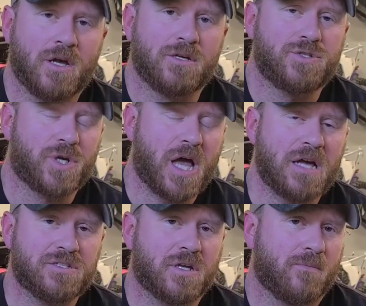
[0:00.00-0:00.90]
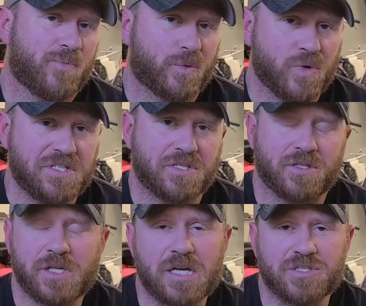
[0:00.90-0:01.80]
So guys,
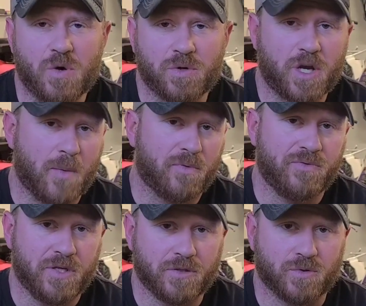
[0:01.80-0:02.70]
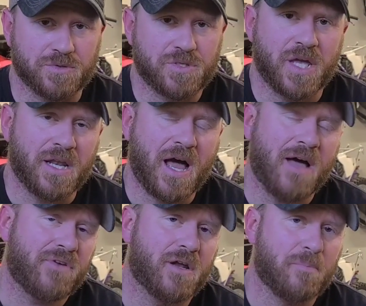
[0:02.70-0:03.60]
recently I sold a couple vehicles and
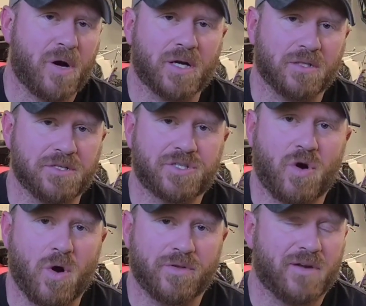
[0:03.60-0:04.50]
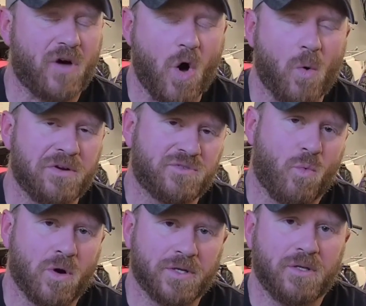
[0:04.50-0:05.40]
I've got a bucket list car that I've always
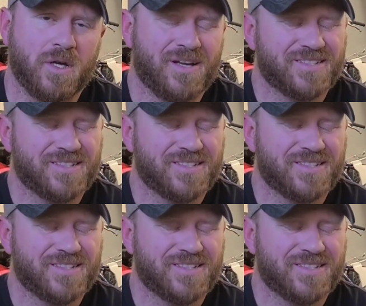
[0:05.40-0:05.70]
wanted.